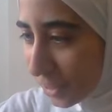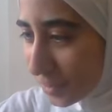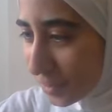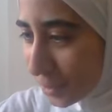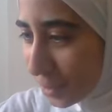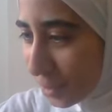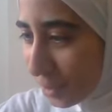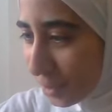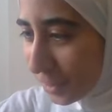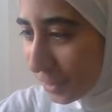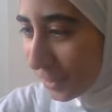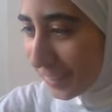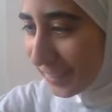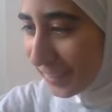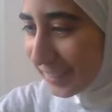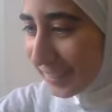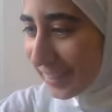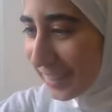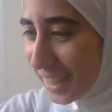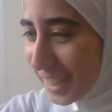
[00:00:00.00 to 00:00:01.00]
I would love to go
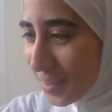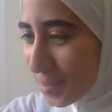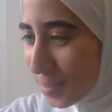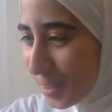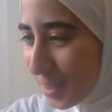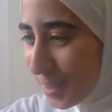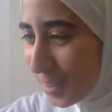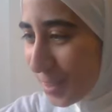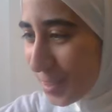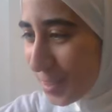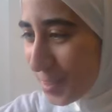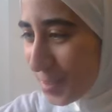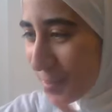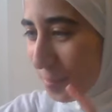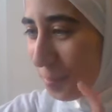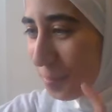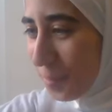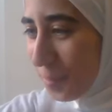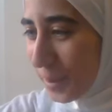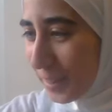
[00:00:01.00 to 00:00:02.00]
on live with
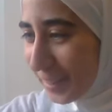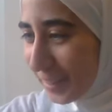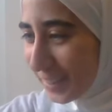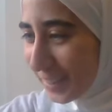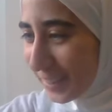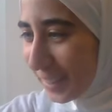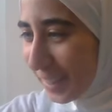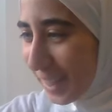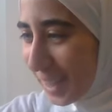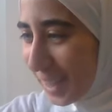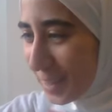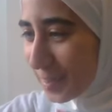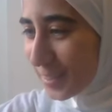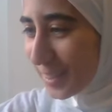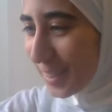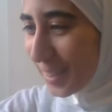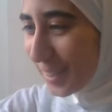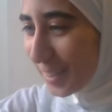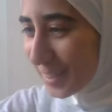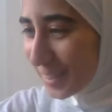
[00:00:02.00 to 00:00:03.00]
you, but
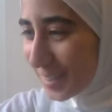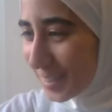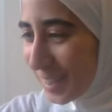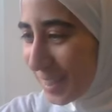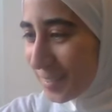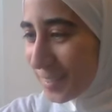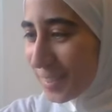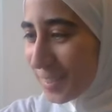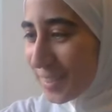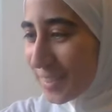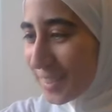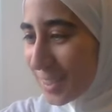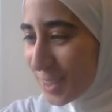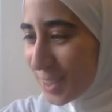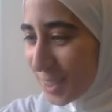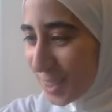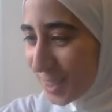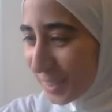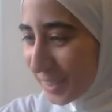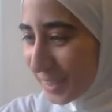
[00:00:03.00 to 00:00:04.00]
I will talk to you after this,
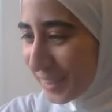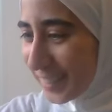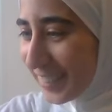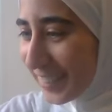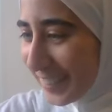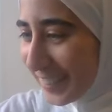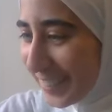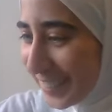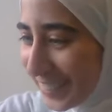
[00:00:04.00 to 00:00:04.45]
inshallah.